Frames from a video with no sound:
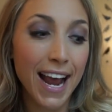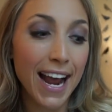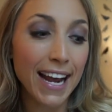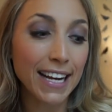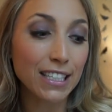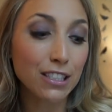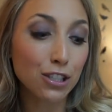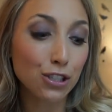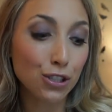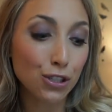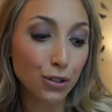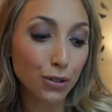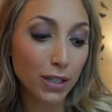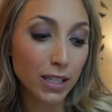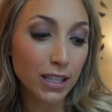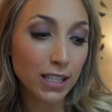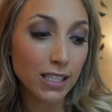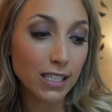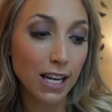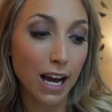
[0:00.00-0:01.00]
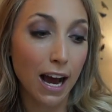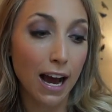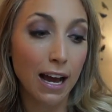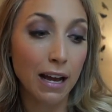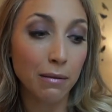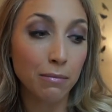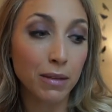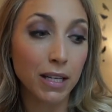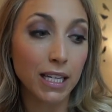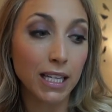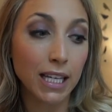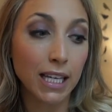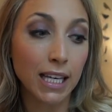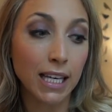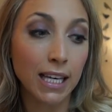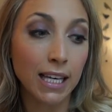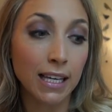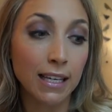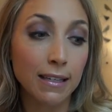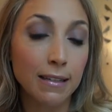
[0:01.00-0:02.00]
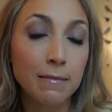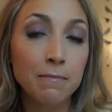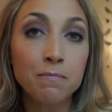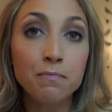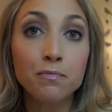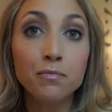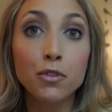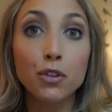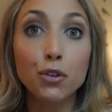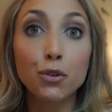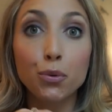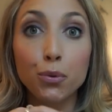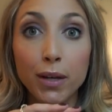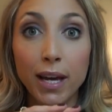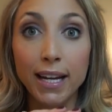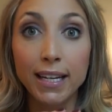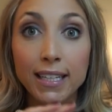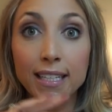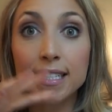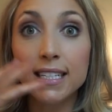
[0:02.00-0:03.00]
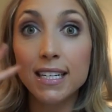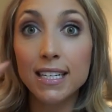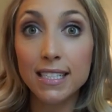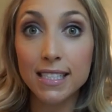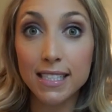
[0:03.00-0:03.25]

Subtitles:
and it's during the time that he created